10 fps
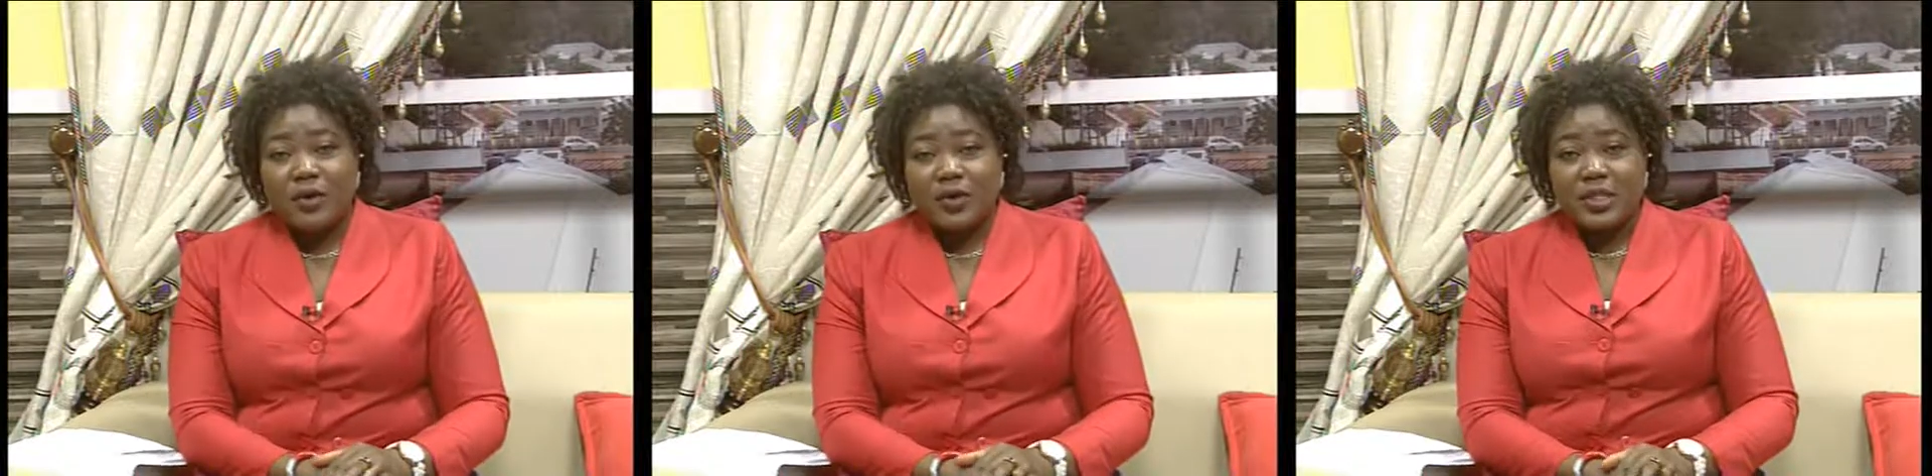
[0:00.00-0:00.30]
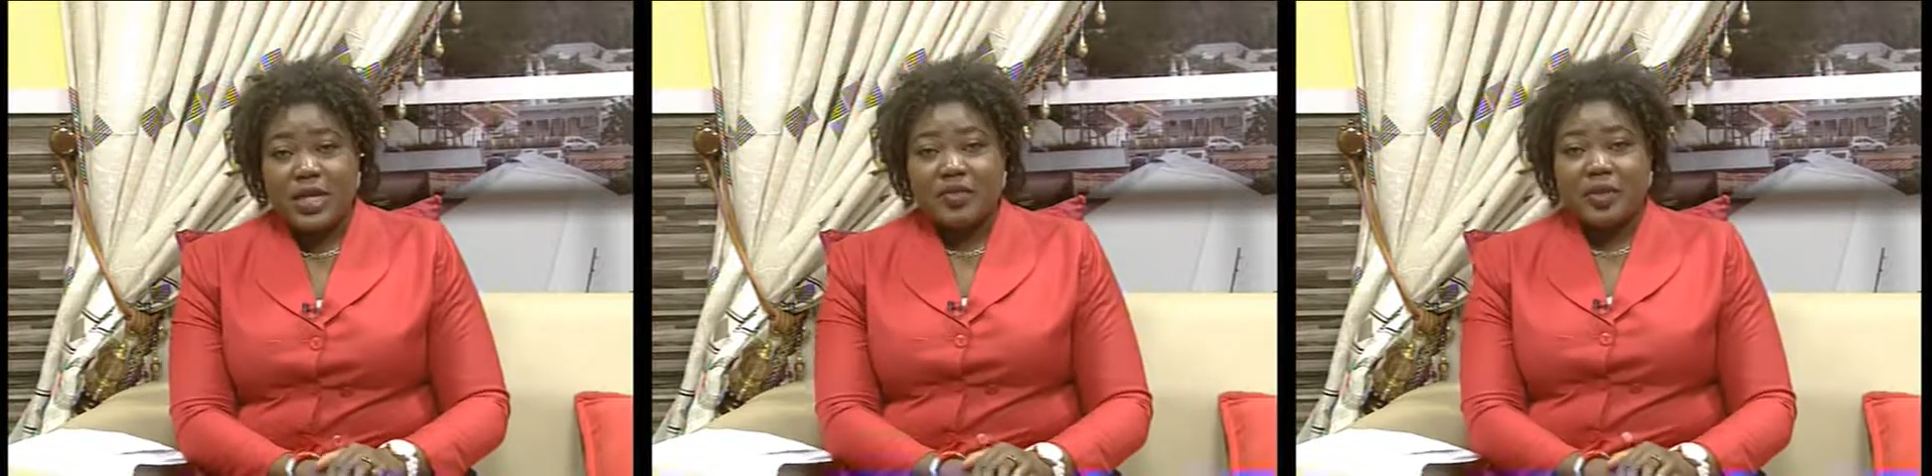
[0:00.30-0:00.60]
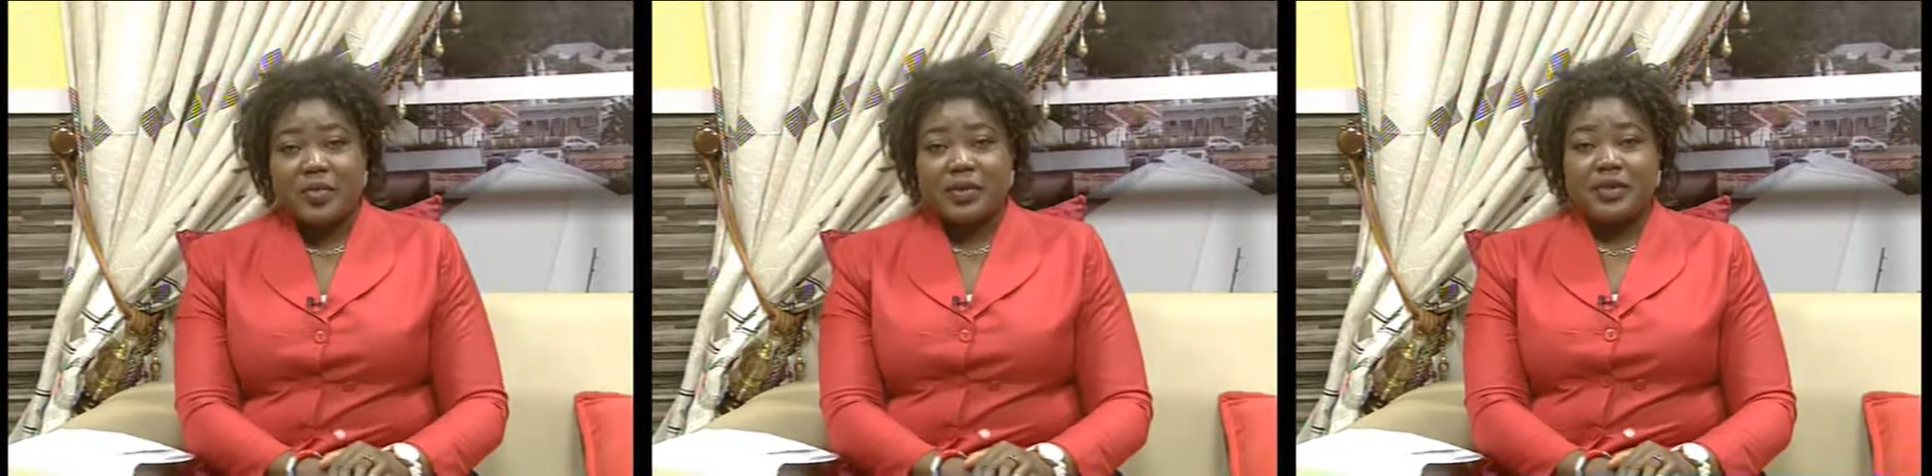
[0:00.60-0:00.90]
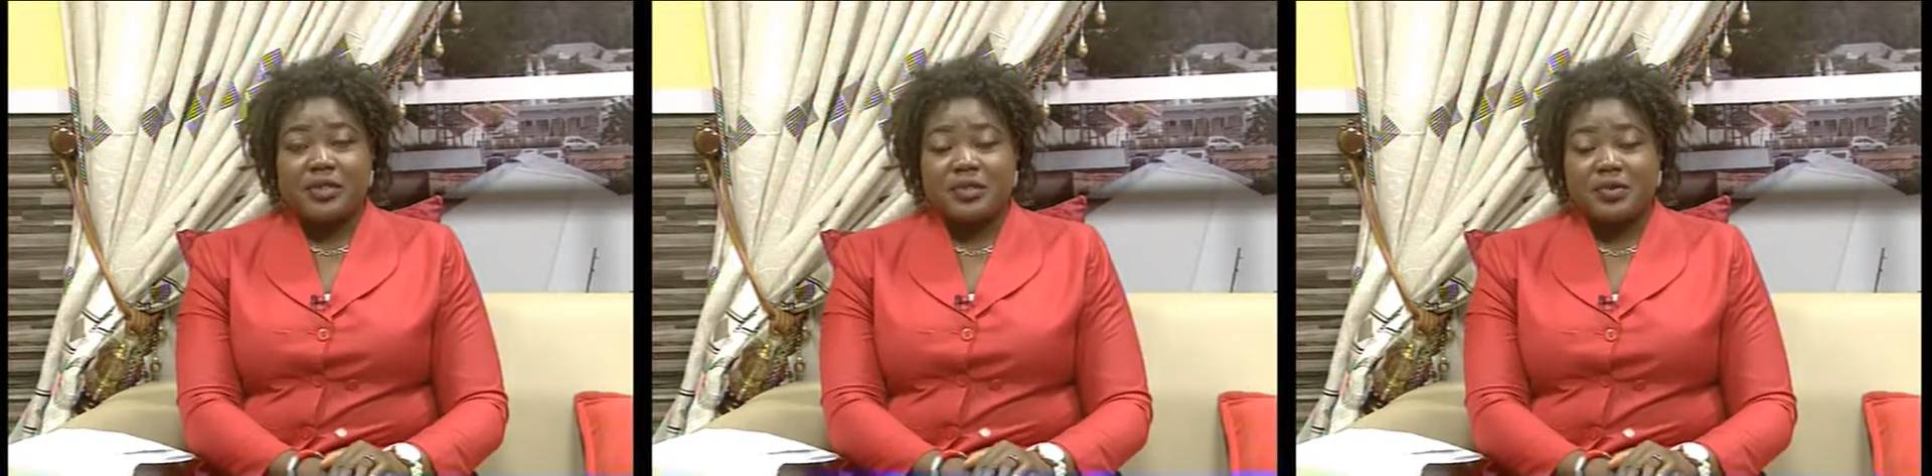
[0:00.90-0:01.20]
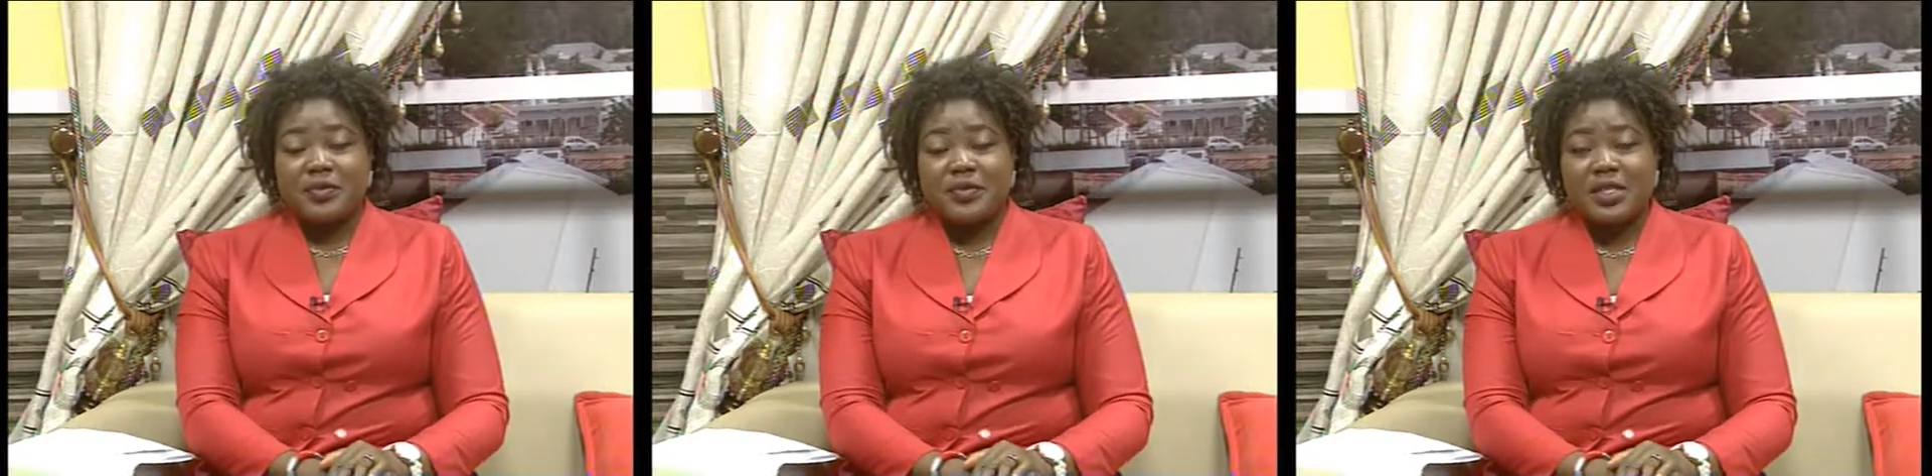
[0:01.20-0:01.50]
on Safiya Breakfast Show.
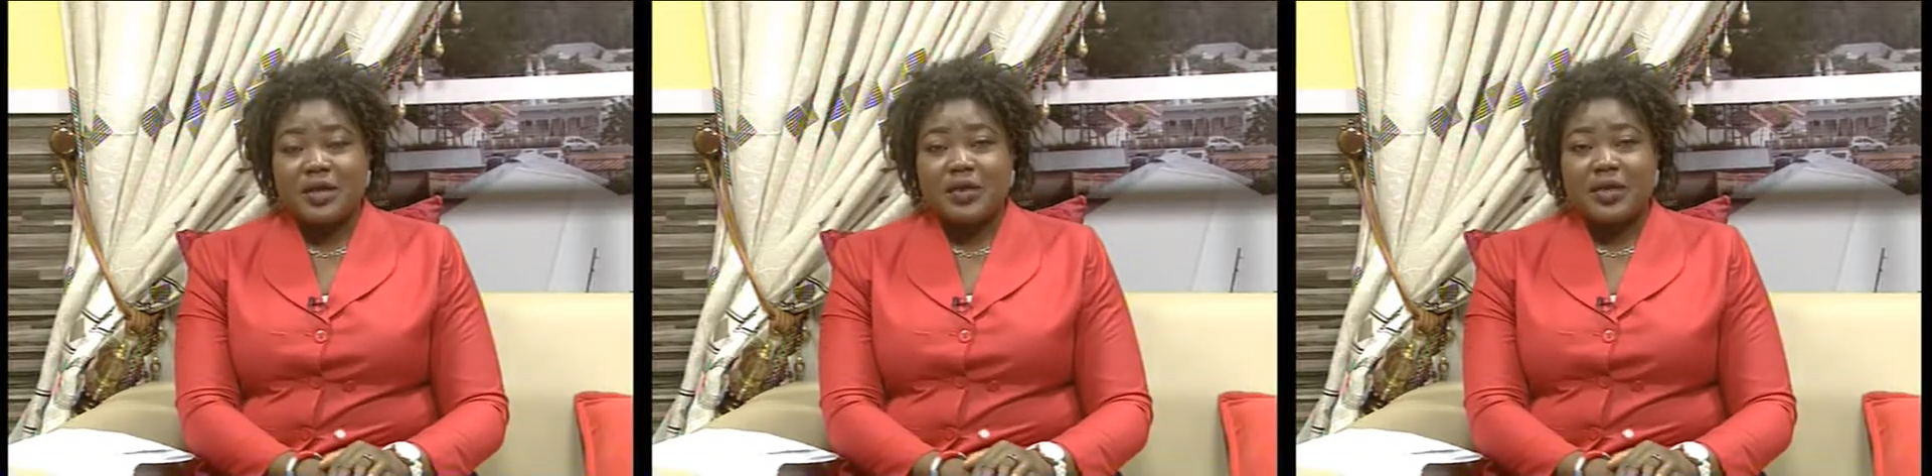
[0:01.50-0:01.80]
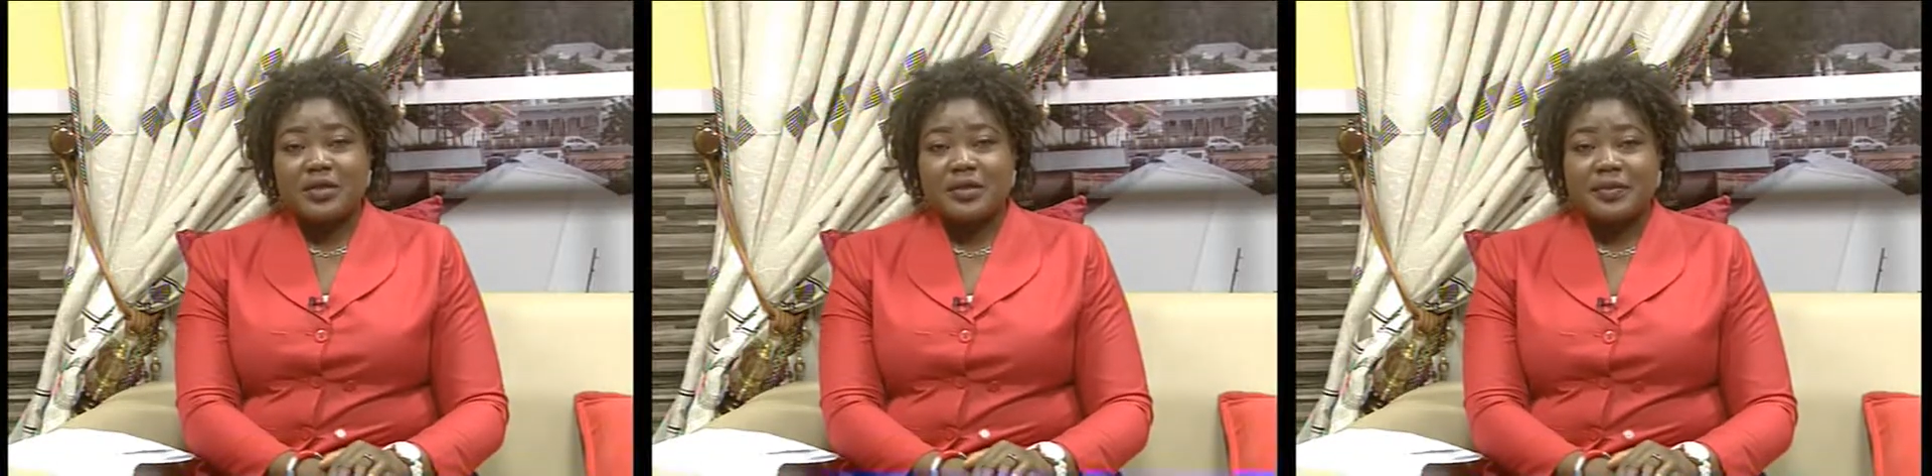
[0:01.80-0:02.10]
Stay with us.